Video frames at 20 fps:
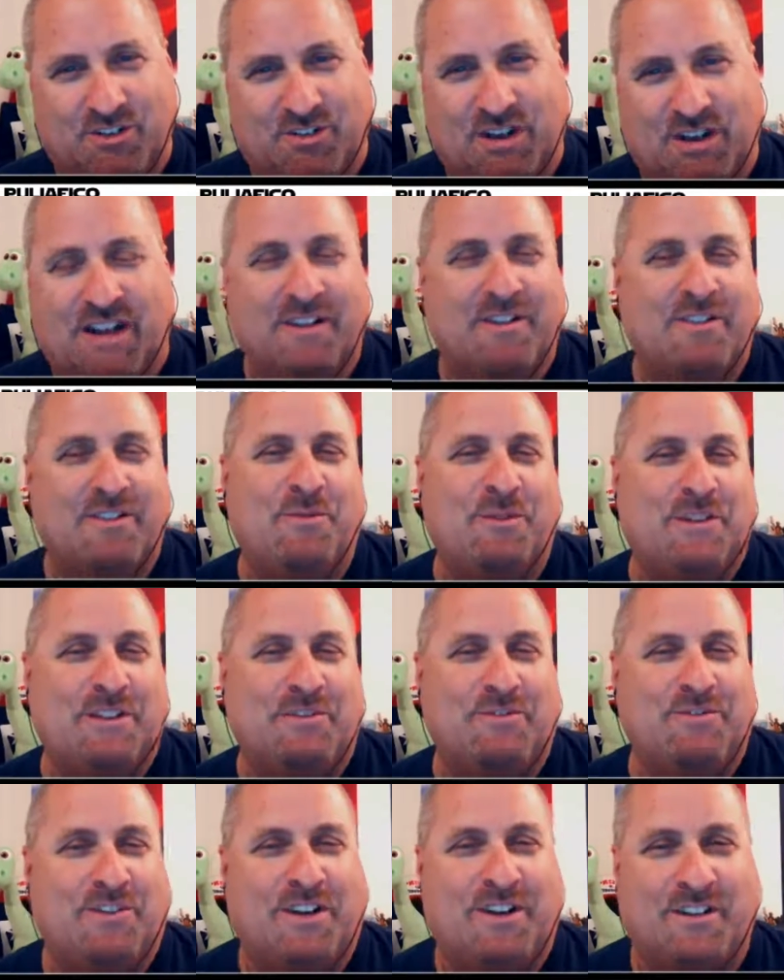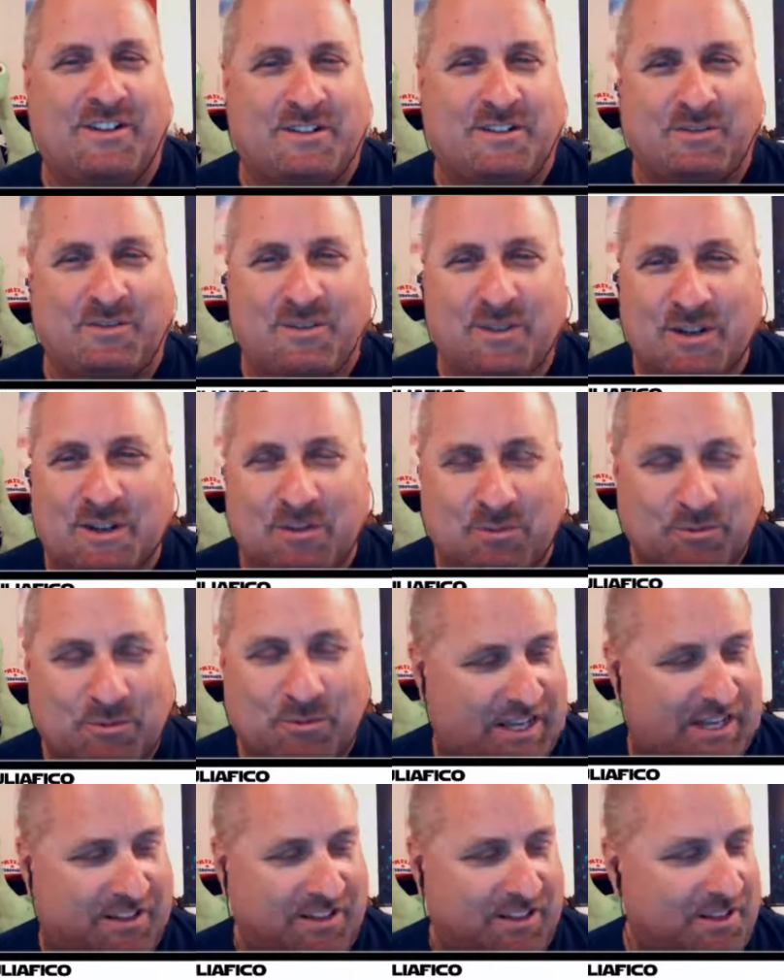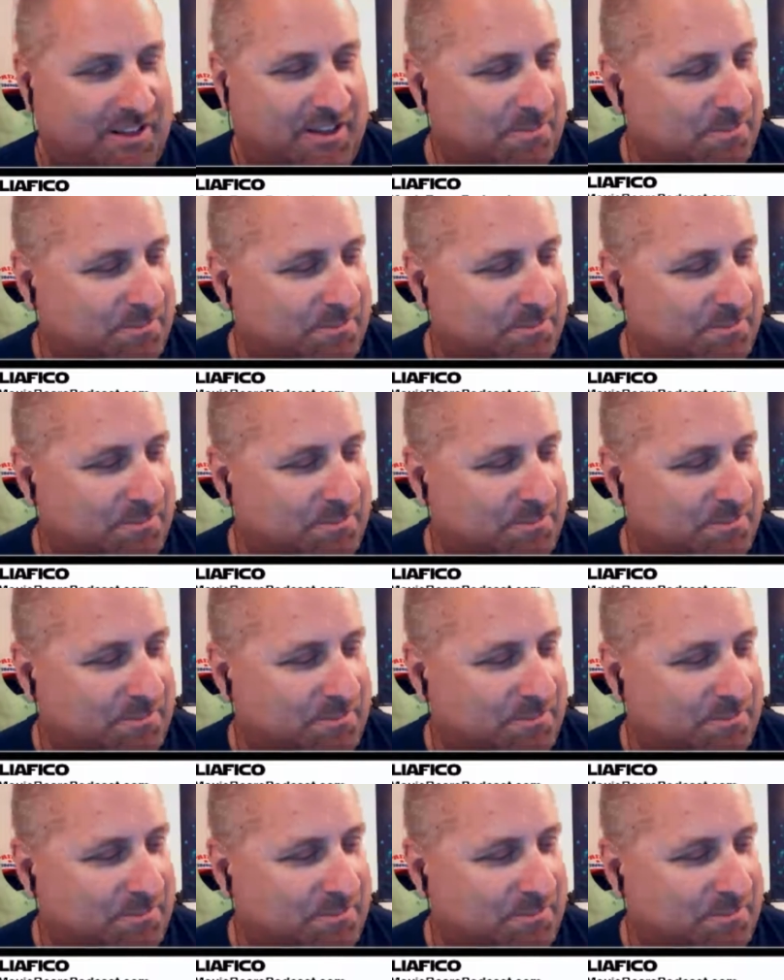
I don't know what they're trying to do with that clip.